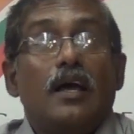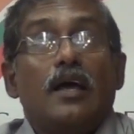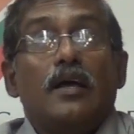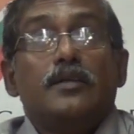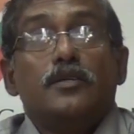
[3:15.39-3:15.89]

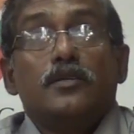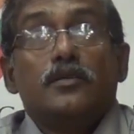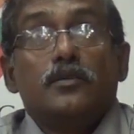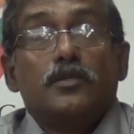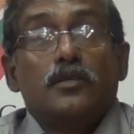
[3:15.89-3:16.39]
and
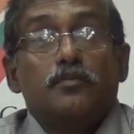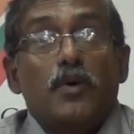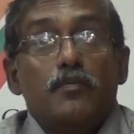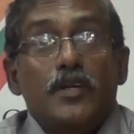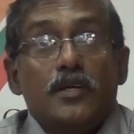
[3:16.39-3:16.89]
the
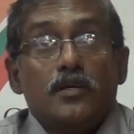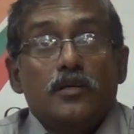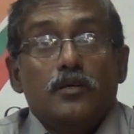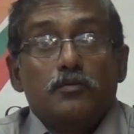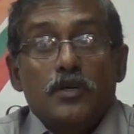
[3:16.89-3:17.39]
public
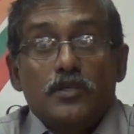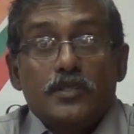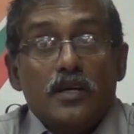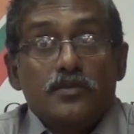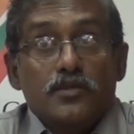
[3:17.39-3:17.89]

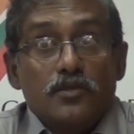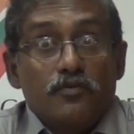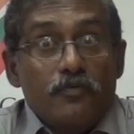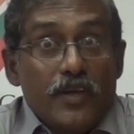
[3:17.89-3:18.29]
stances of